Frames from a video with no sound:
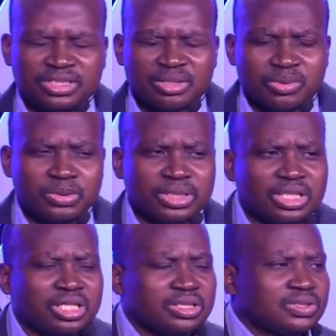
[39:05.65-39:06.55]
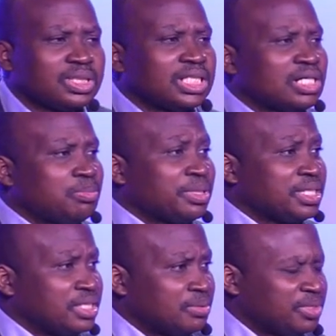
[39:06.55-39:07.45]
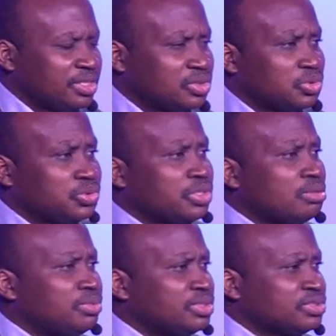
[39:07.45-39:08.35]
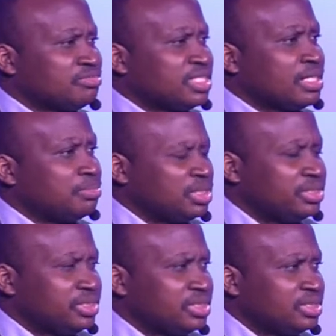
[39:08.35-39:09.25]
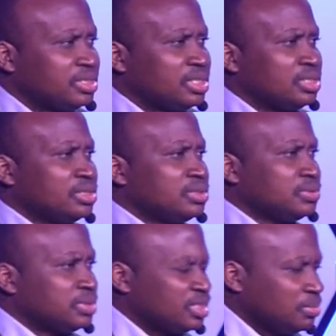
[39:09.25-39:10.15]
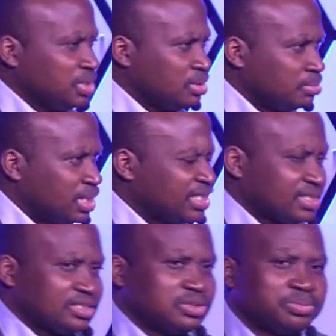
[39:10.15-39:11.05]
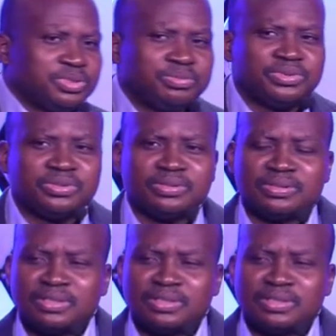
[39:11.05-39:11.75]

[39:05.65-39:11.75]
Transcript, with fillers: And we were not going to allow pandemic to rob us of the ability to still be a blessing to people,